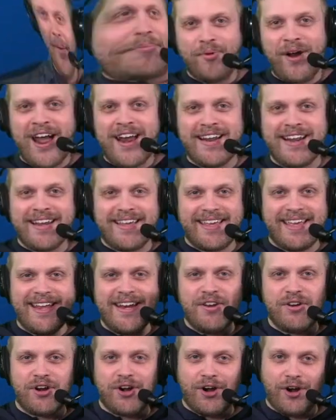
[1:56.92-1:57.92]
Brandon
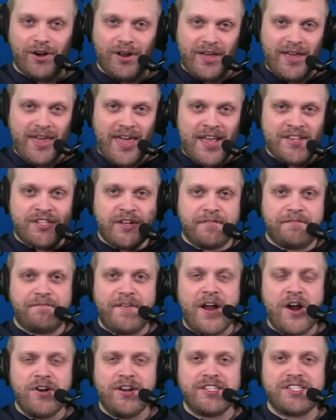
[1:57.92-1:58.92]
Kinder, is it
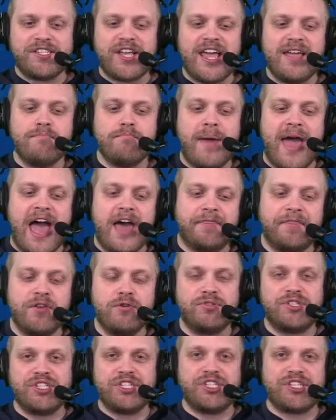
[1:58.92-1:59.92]
fair to say
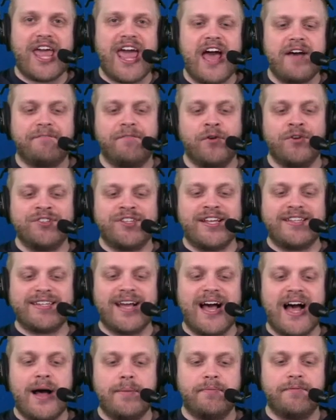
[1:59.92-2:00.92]
Matthew Stafford is a
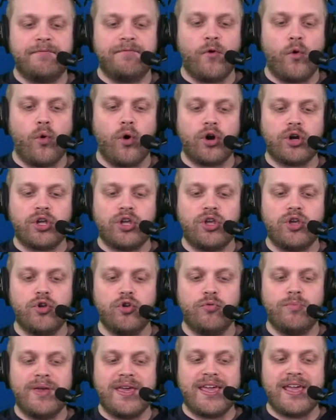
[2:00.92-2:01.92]
top four
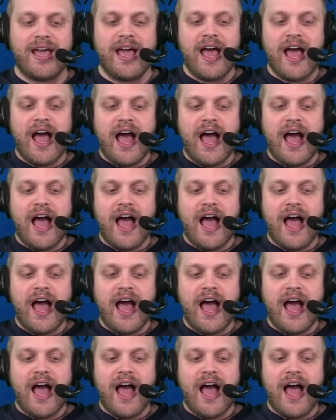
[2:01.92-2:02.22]
QB?